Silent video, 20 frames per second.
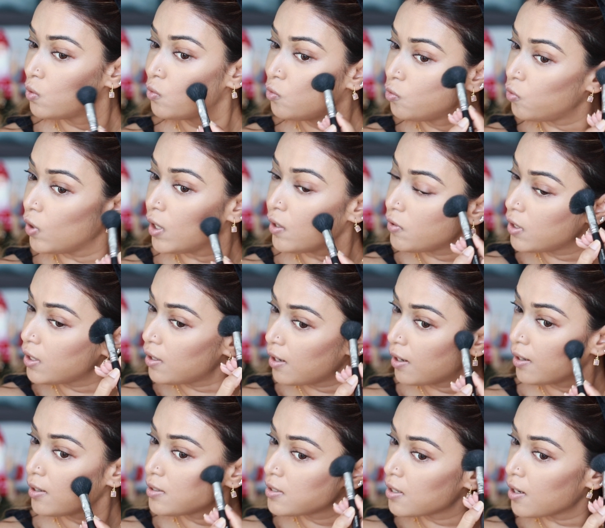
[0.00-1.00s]
very
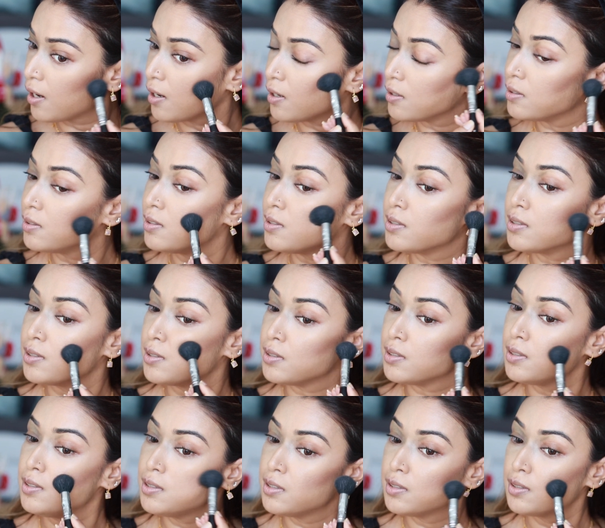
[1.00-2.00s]

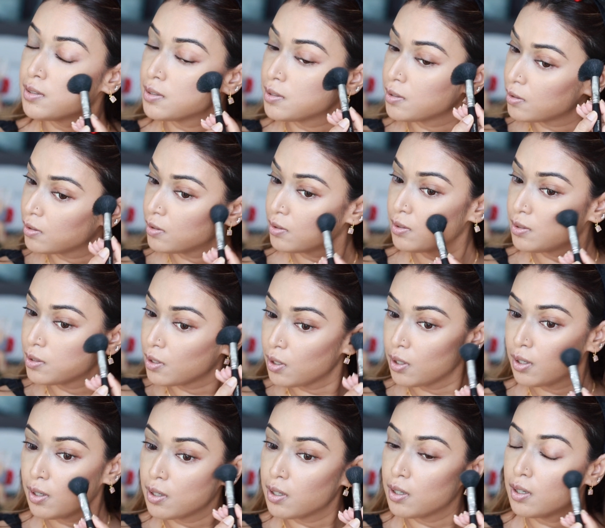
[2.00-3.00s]
light-handed
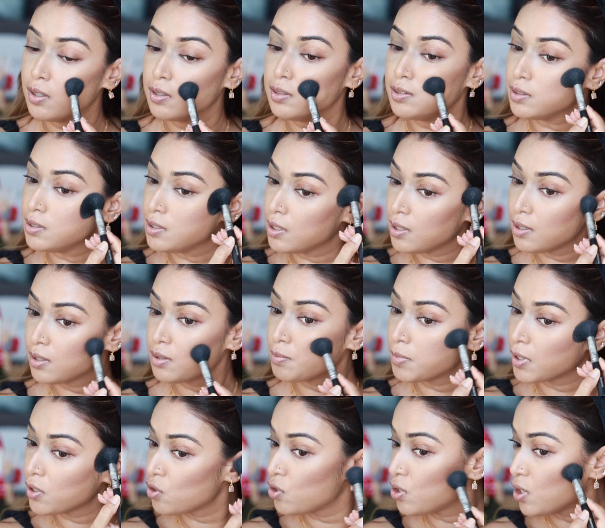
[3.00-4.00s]
underneath
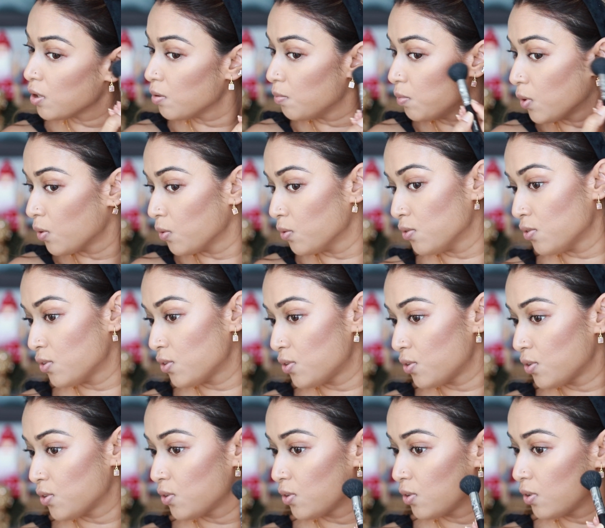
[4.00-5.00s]
my
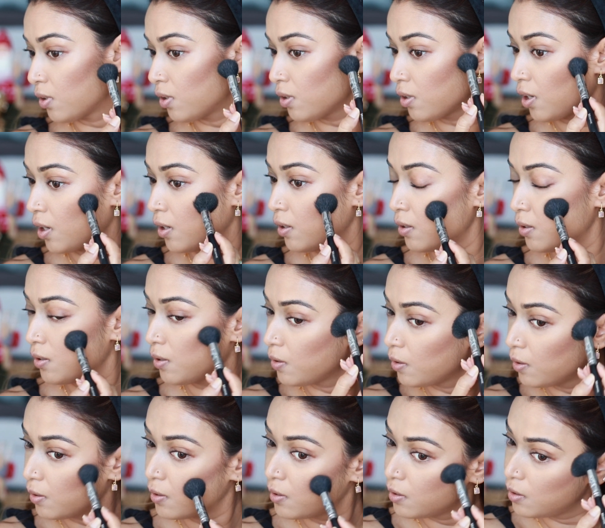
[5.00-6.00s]
cheekbones. Okay,
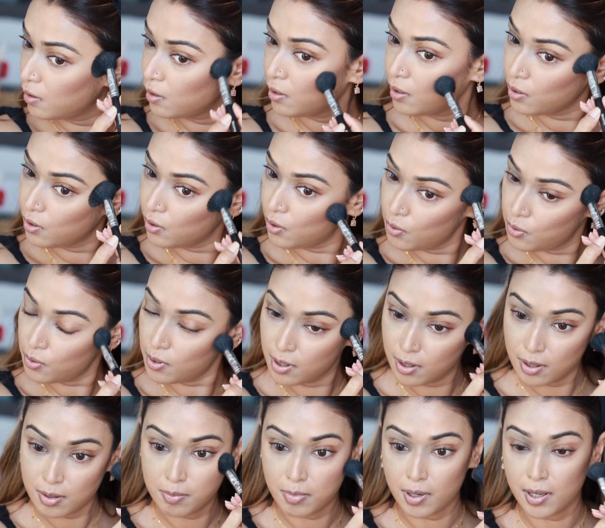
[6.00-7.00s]
you
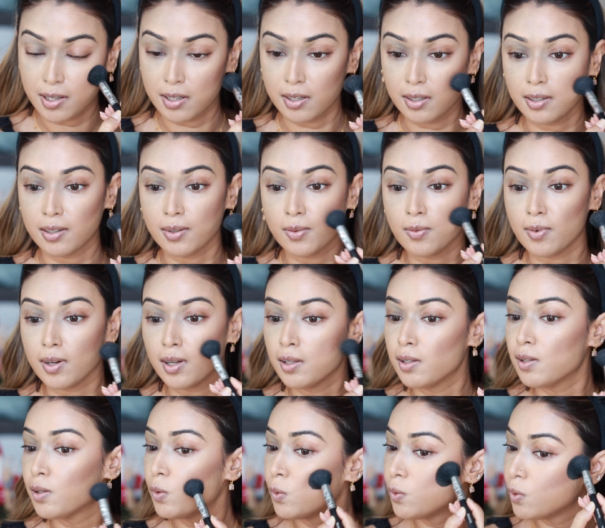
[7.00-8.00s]
are blending in well.